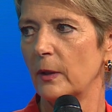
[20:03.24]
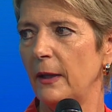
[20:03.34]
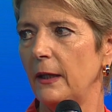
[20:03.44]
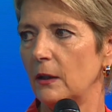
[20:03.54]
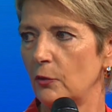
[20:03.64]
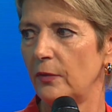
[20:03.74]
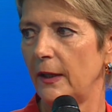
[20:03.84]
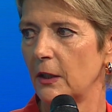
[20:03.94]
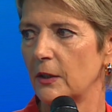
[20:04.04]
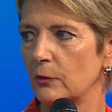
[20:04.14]
remain
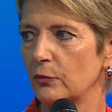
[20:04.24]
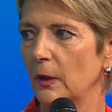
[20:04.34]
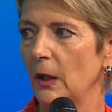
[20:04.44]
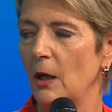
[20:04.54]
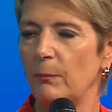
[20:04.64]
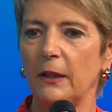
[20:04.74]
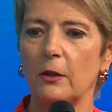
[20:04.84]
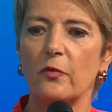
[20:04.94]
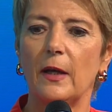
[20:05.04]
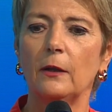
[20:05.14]
effective. Mm-hmm.
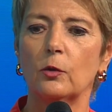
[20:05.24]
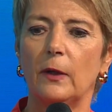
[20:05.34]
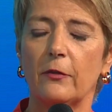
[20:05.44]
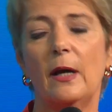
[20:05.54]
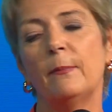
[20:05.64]
Because otherwise,